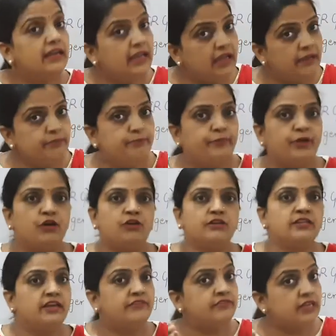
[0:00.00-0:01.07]
impure,
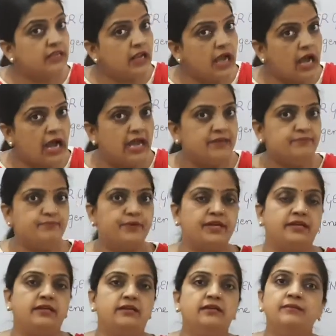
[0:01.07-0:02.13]
they were
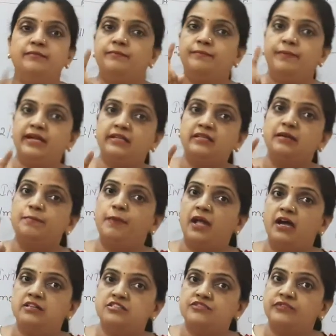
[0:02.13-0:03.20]
hybrid, but the
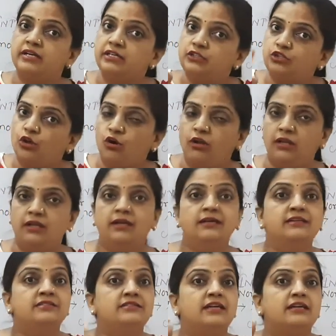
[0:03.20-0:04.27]
plants were tall.
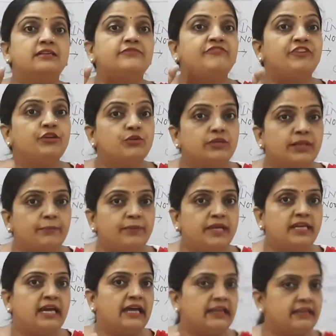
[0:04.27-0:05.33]
The phenotypic
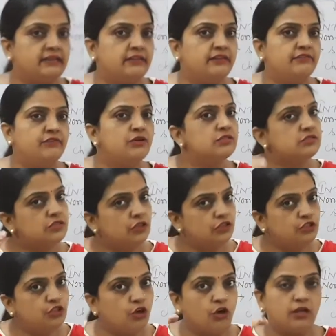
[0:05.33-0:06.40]
character was
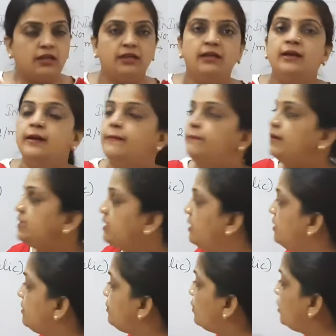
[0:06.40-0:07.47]
tall. But
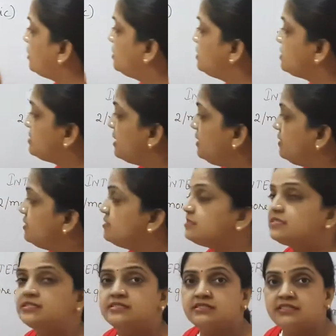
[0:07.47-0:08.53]
here what the sentence
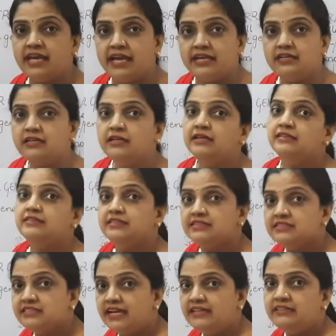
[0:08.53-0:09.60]
is saying? The
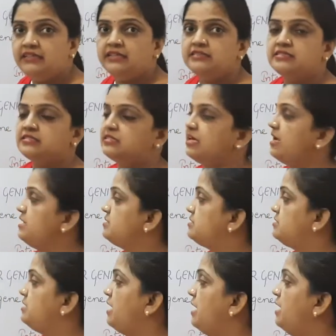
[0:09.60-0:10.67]
sentence says
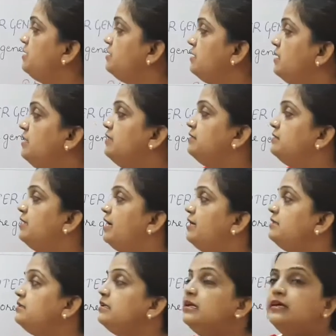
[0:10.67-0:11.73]
that
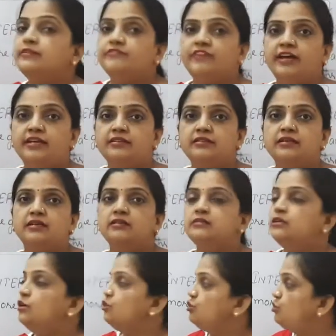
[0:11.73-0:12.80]
when
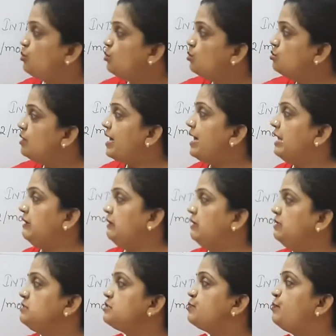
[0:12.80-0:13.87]
the 2
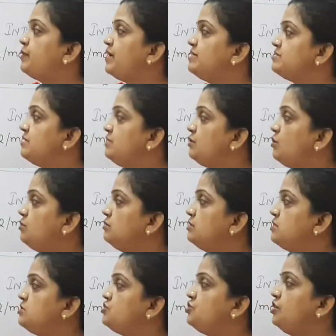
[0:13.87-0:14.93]
alleles present on
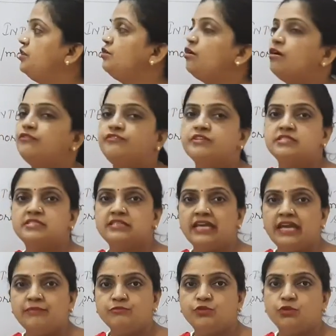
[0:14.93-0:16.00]
the gene of a
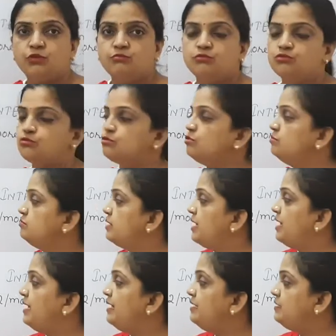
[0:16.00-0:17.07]
same chromosome,
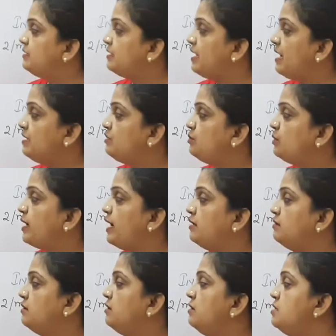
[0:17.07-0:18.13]
they interact
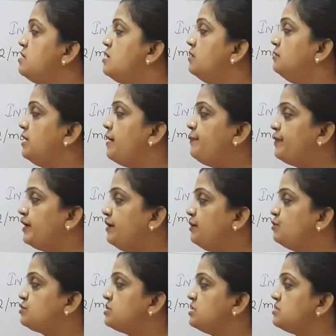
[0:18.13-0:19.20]
together, they
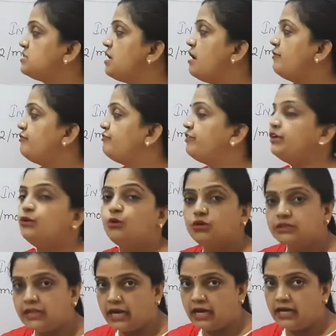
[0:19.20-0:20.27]
produces a
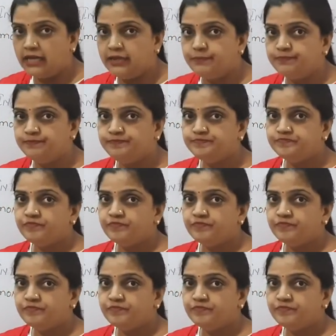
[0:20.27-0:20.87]
phenotype